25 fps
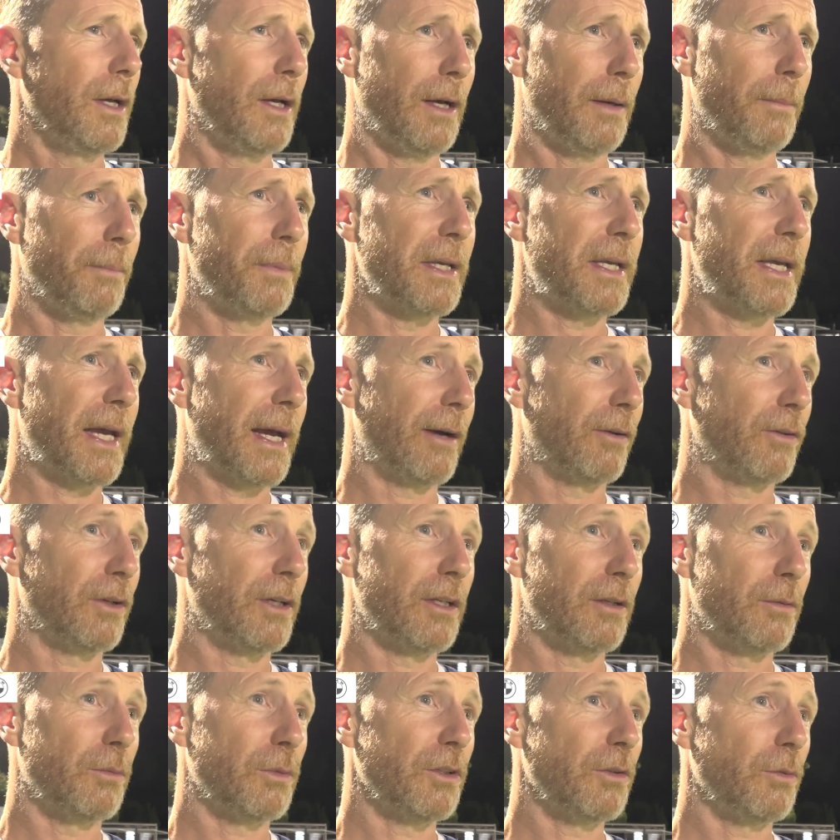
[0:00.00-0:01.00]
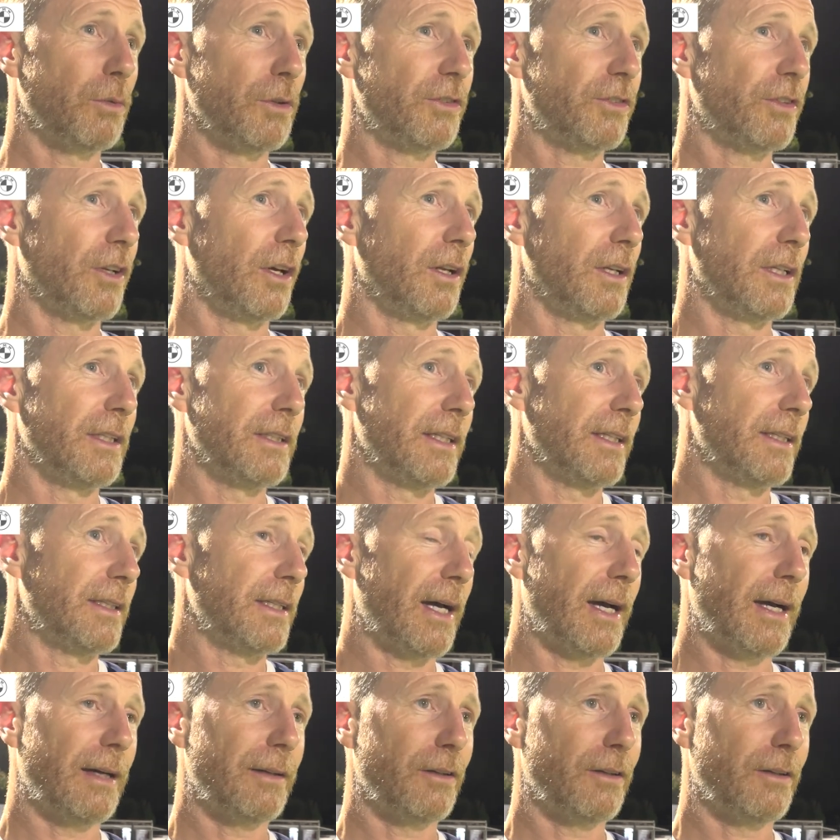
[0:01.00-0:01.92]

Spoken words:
and be counted, and we certainly did that.